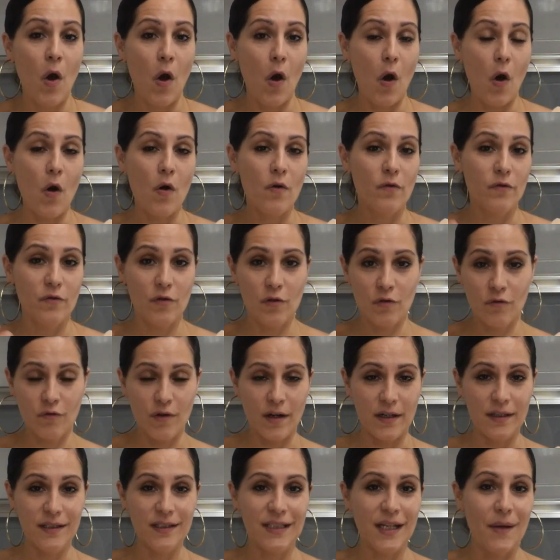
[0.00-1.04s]
of
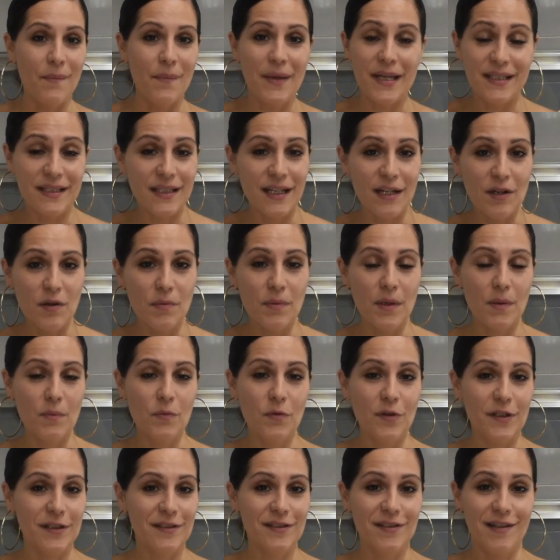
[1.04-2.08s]
crunch and makes it a little bit
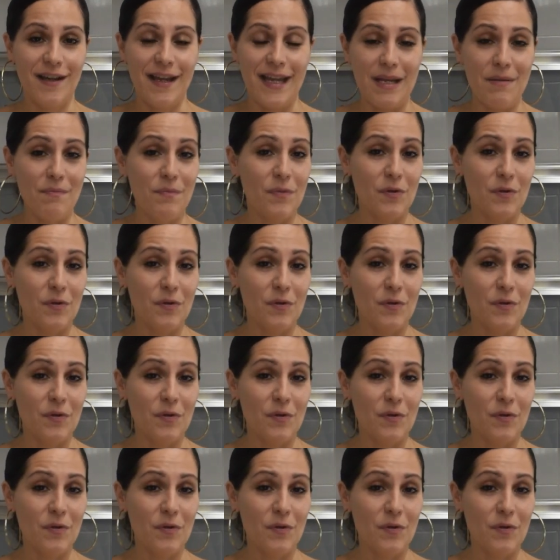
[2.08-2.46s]
more exciting,